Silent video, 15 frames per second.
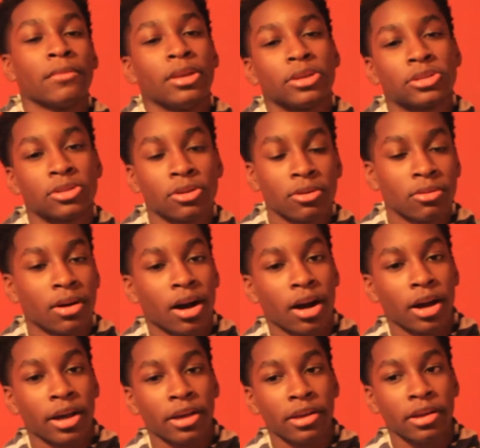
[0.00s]
so
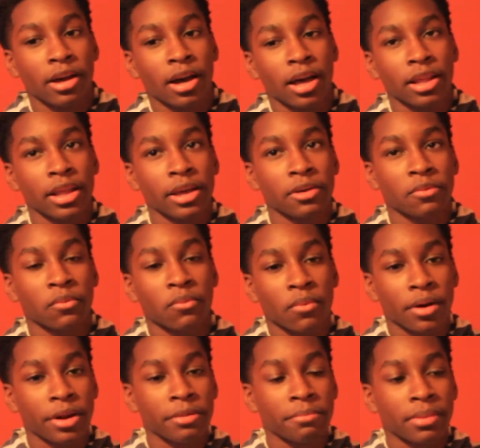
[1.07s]
I like
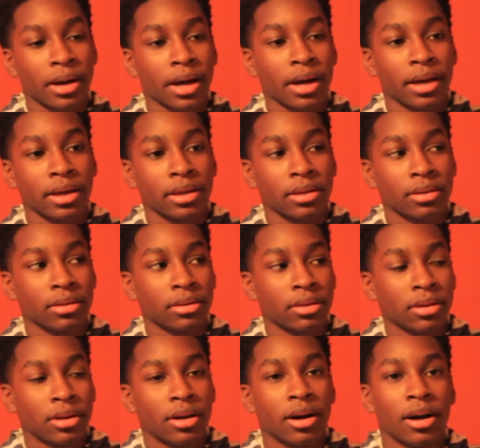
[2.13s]
run behind
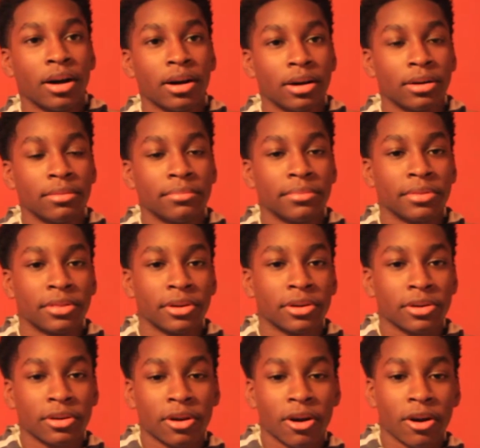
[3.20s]

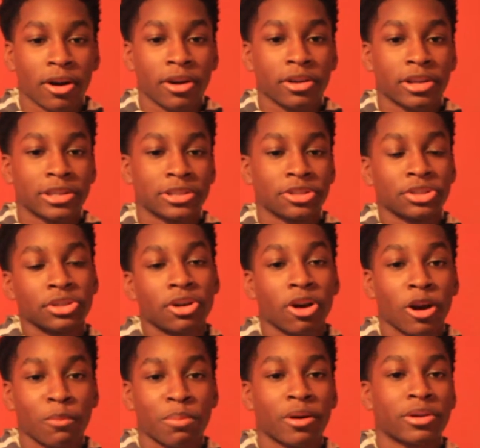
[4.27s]
the car because there's a
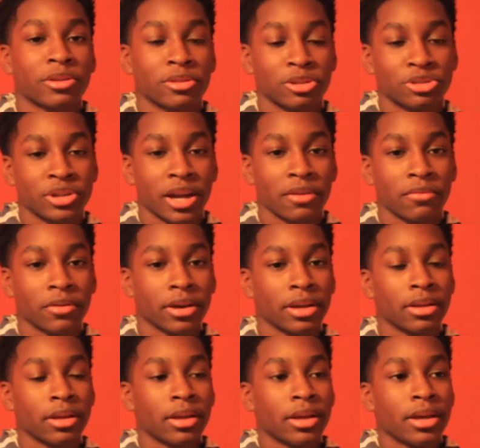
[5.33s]
car parked in the
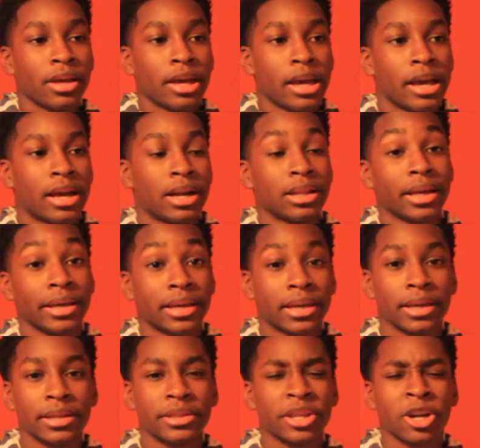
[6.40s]
driveway, and I like
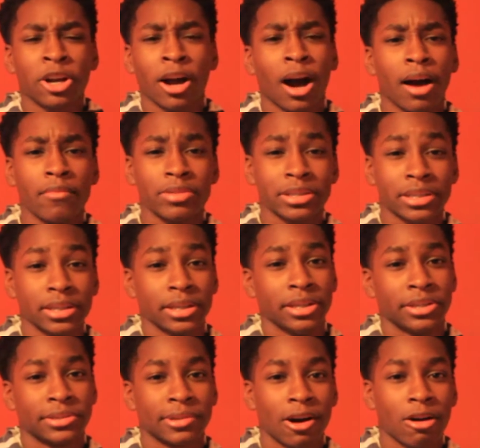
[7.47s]
hid there. Obviously
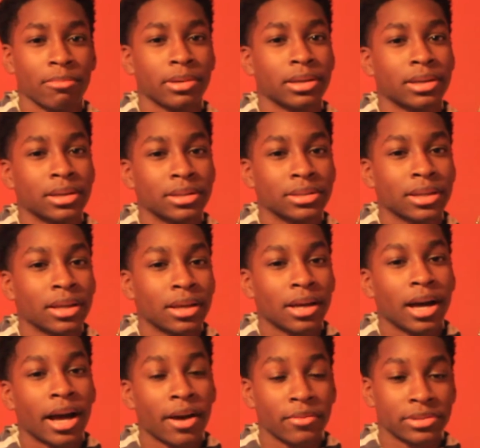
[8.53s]
he saw me because
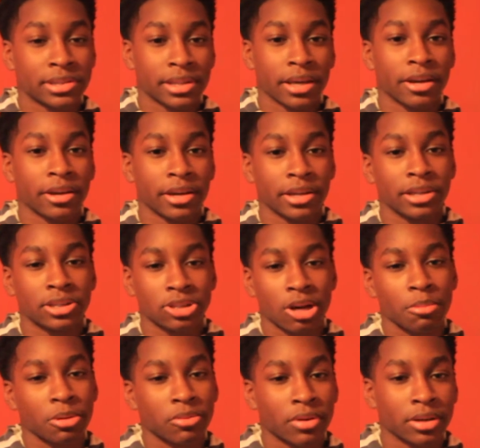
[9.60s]
I was there, and he
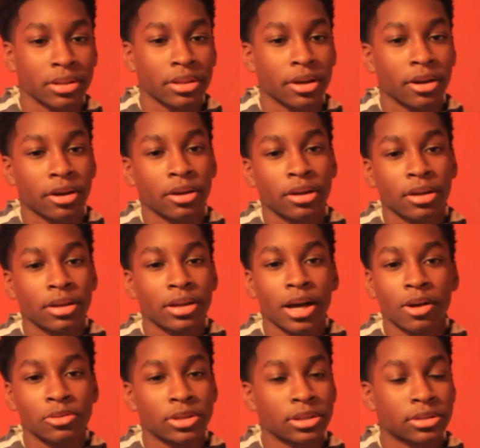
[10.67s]
saw me run in there.
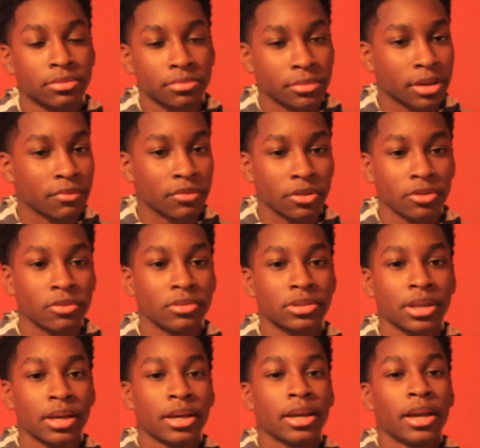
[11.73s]
I was just
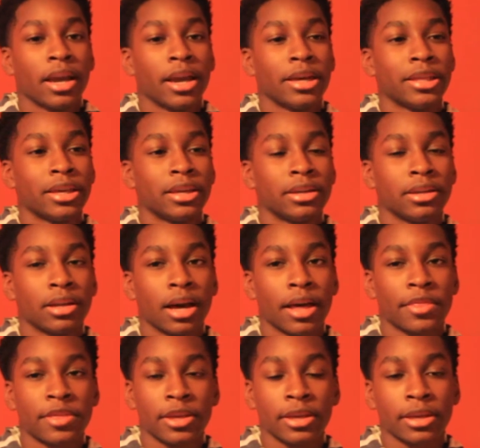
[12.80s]
confused, and then
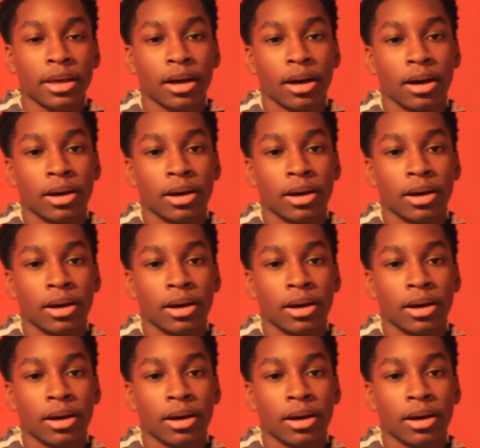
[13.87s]
I think